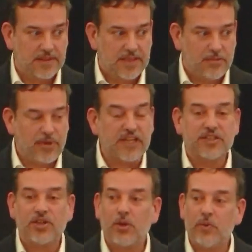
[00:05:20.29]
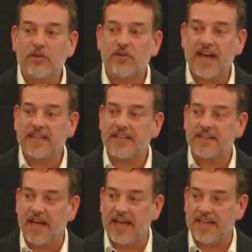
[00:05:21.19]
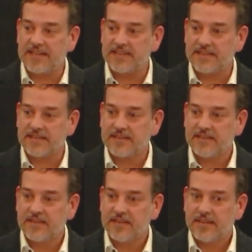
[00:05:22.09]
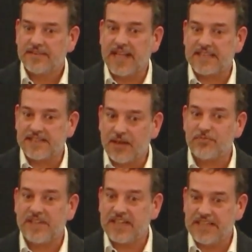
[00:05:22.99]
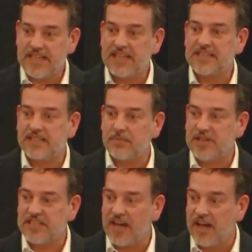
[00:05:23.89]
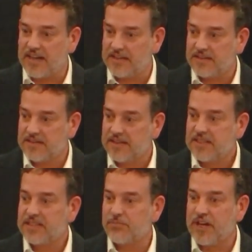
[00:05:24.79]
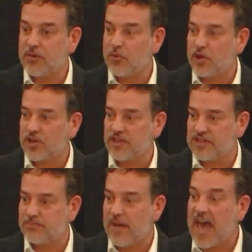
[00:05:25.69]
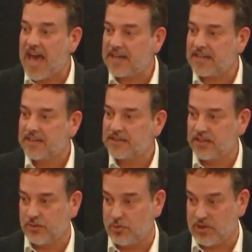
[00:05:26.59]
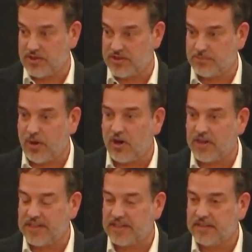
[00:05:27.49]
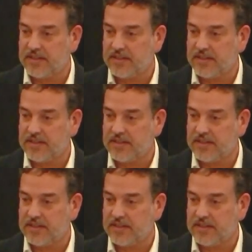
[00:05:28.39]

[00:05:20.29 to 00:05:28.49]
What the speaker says: But until we recognize that something needs to be done to bring workers back to the Workers' Party,